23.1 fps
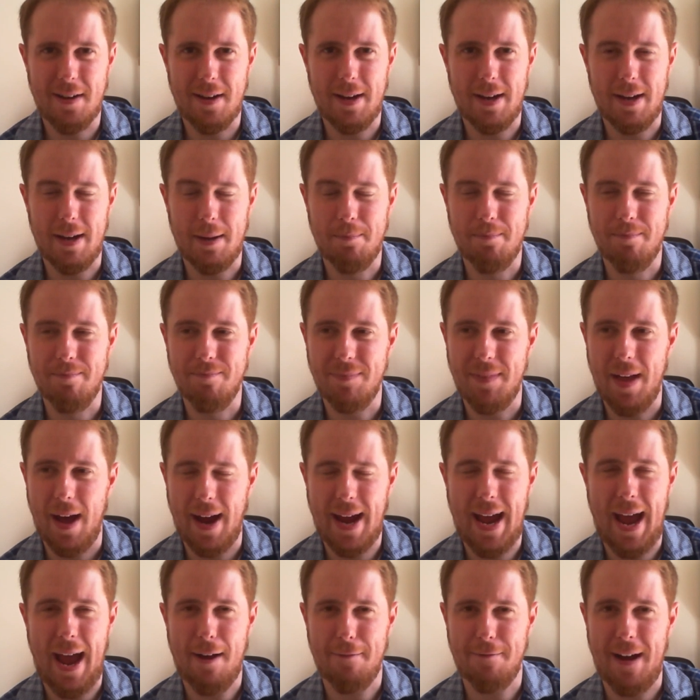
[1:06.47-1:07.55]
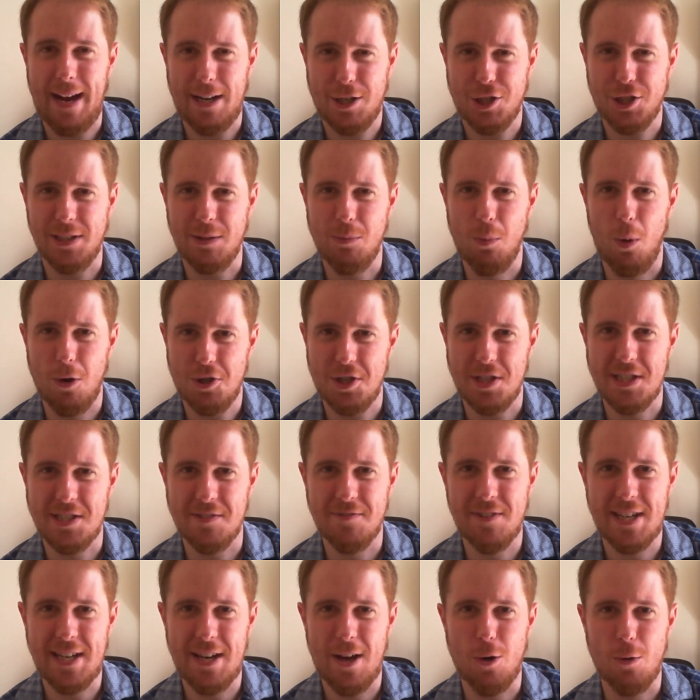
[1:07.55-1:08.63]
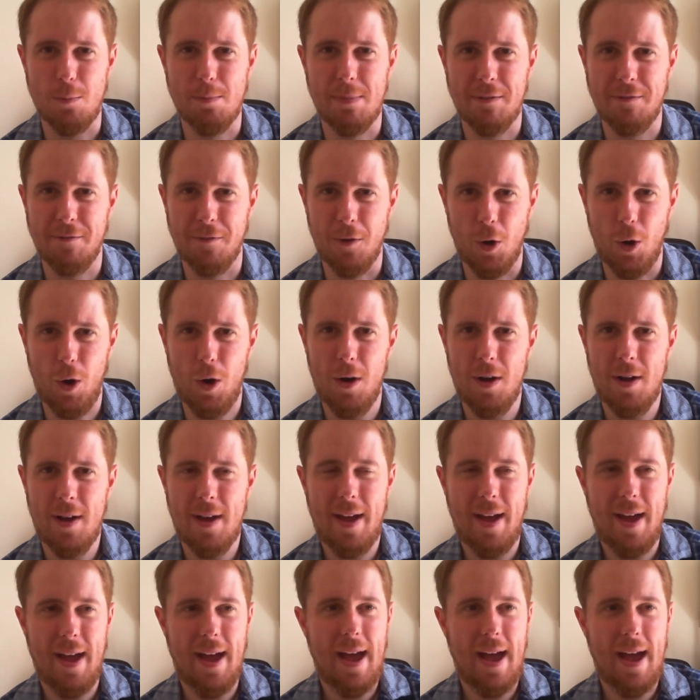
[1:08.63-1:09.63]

I have actually watched this video before,